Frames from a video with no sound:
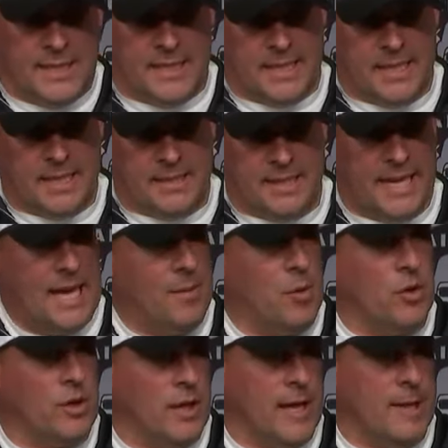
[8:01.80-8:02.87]
the game
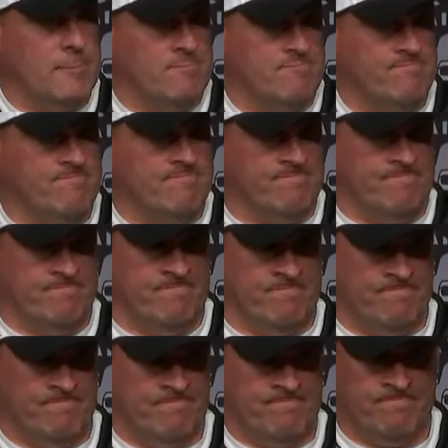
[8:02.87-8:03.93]
on the line.